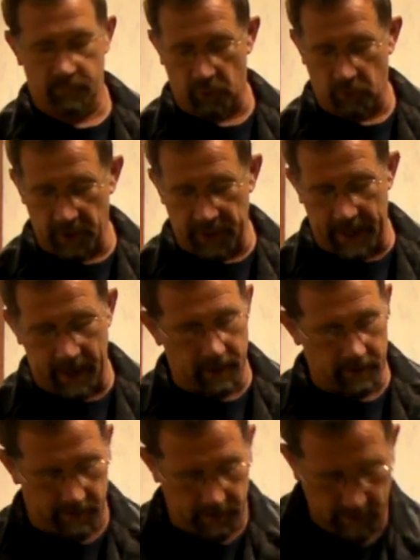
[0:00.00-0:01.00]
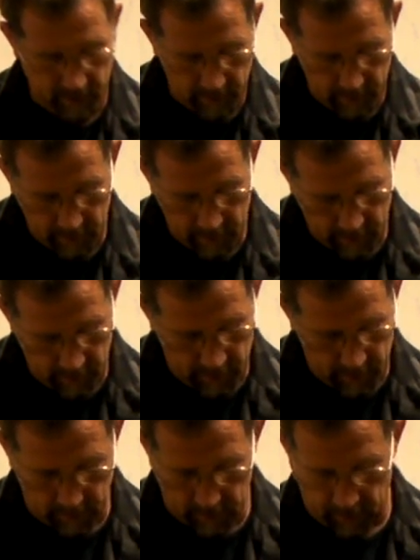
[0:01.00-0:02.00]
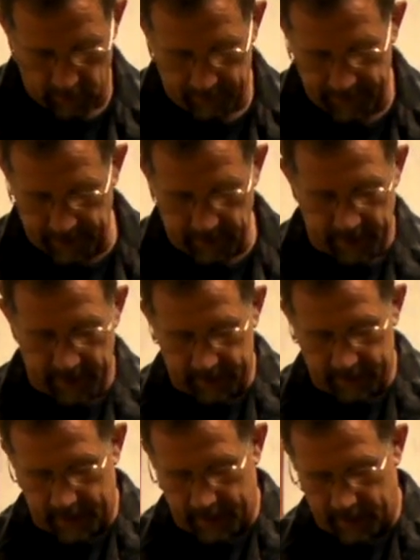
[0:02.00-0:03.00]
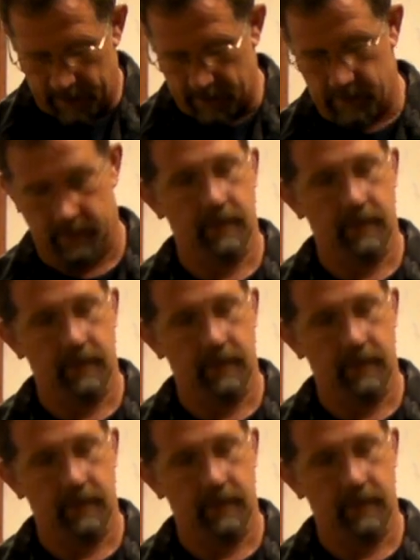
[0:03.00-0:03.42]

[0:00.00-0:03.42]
Pull it out, little thing like that.